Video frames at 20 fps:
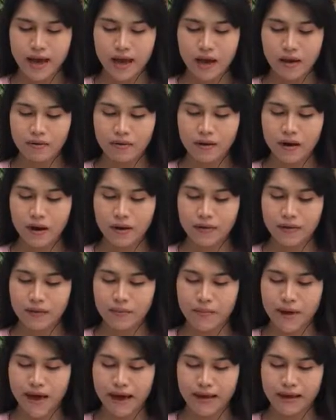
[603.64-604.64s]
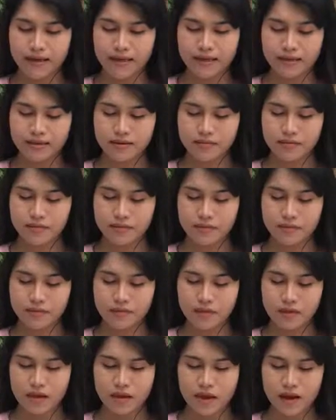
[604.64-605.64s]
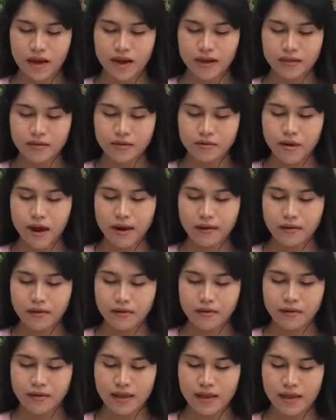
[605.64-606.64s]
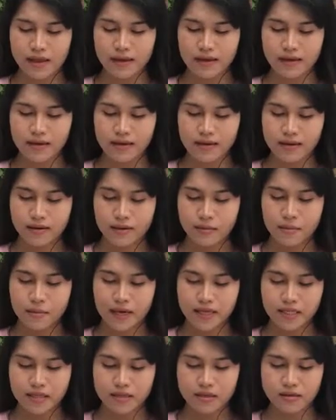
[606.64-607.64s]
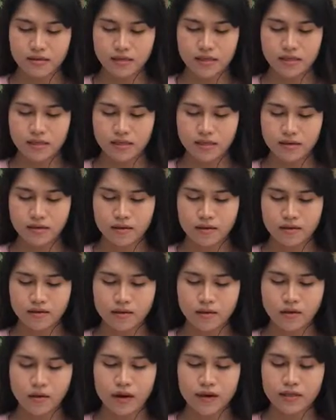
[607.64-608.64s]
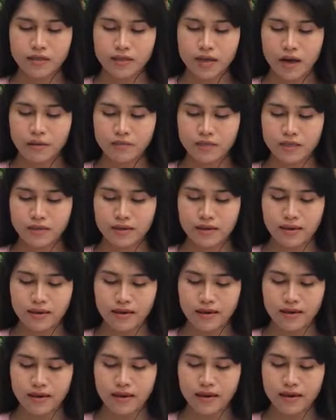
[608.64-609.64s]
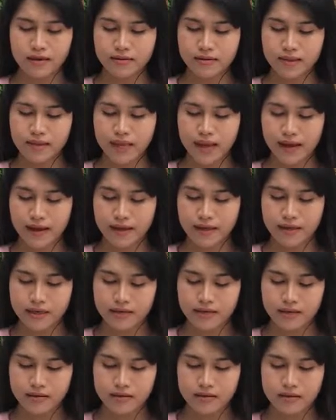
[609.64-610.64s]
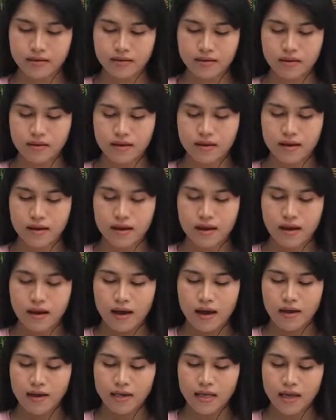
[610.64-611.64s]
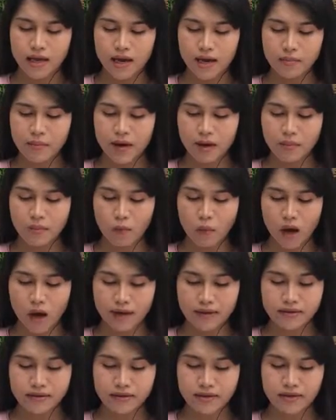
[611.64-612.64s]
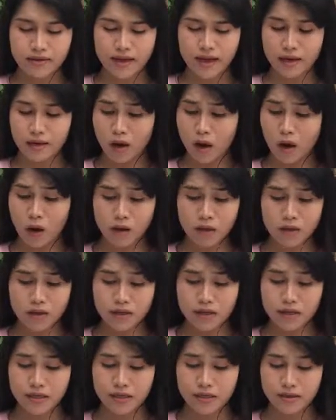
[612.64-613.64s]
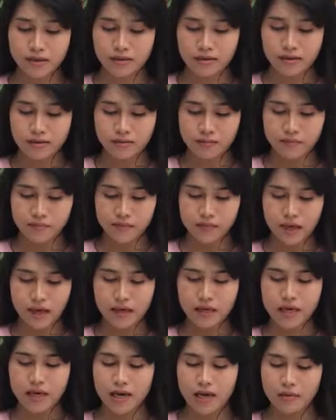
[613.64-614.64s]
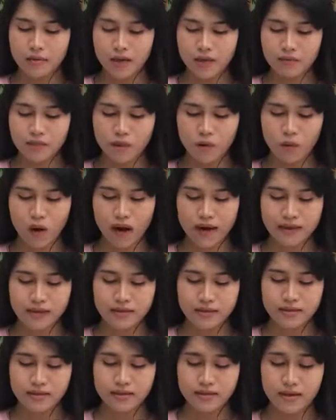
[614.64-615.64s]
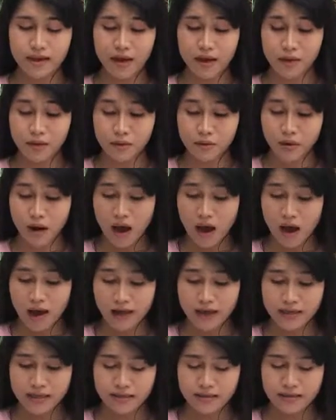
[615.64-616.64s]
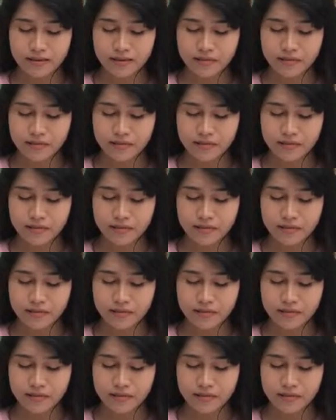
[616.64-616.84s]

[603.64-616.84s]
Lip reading: down on the bank I tried to think, but couldn't, so I jumped in and sank. I came up once and hollered. I came up twice and cried.